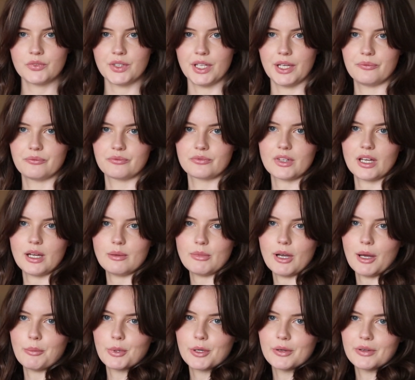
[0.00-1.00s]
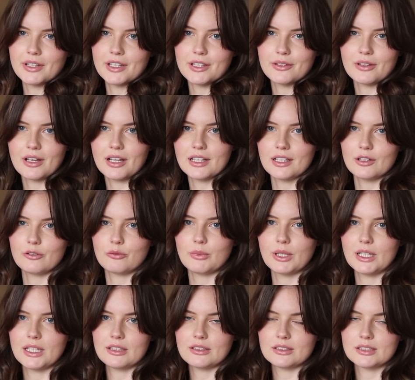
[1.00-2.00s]
yeah, I'm happy with it. I love
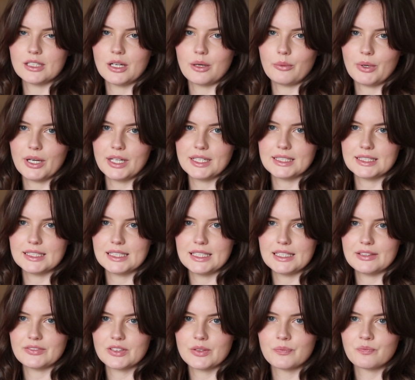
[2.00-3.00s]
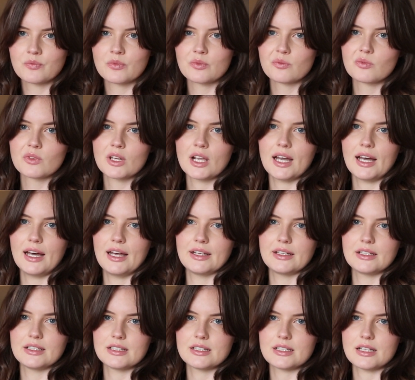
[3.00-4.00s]
my little Snow White sleeves,
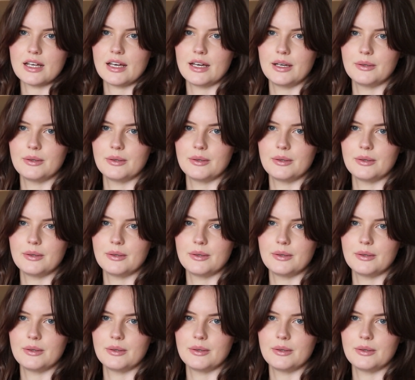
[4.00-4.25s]
and